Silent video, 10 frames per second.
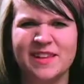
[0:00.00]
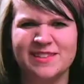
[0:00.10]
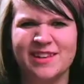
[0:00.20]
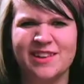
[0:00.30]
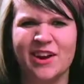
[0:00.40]
they
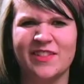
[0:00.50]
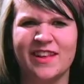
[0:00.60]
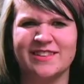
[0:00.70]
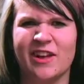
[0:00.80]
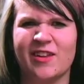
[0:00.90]
sit there and
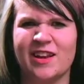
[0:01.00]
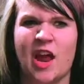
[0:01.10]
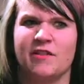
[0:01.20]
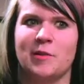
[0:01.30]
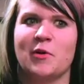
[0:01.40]
they sound like
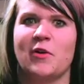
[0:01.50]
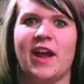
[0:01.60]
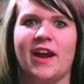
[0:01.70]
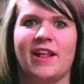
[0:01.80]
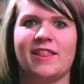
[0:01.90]
none of them agree
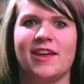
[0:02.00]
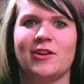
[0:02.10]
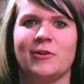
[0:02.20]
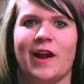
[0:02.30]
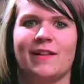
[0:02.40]
on anything
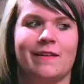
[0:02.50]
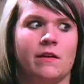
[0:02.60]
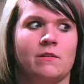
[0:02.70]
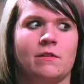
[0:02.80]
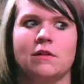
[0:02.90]
and you're kind of
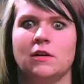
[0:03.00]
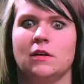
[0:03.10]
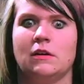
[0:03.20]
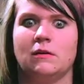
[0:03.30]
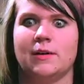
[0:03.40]
like, oh,
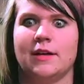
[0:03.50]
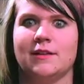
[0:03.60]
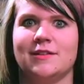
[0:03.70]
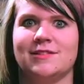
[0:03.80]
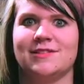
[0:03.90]

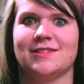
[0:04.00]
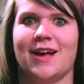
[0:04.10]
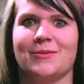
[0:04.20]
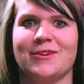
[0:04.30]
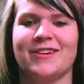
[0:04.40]
well, this is
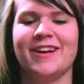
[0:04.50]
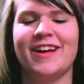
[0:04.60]
awkward.